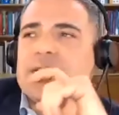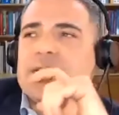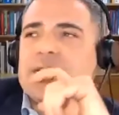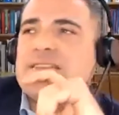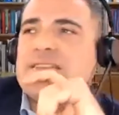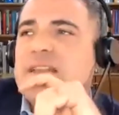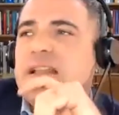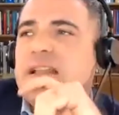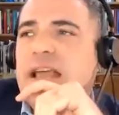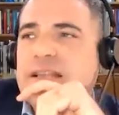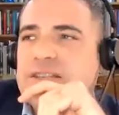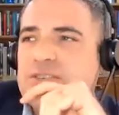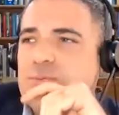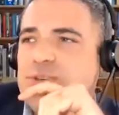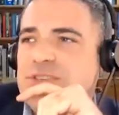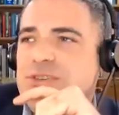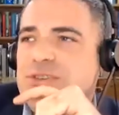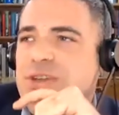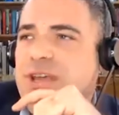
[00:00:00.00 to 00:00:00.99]
this is the last
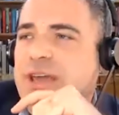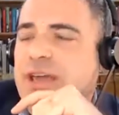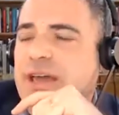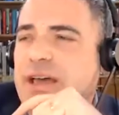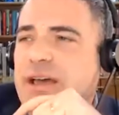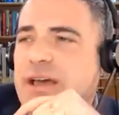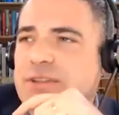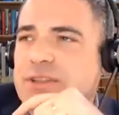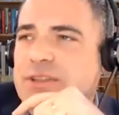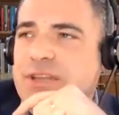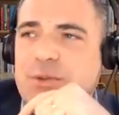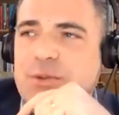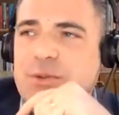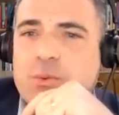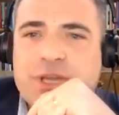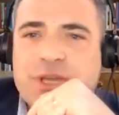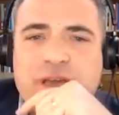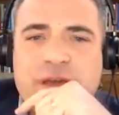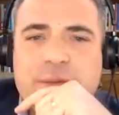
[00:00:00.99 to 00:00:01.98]
question I have, and then
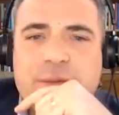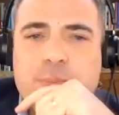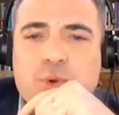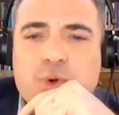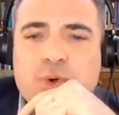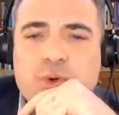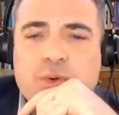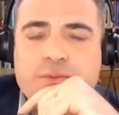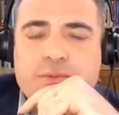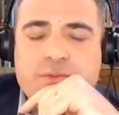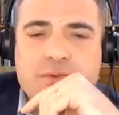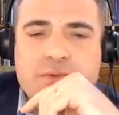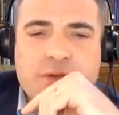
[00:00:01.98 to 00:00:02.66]
we can move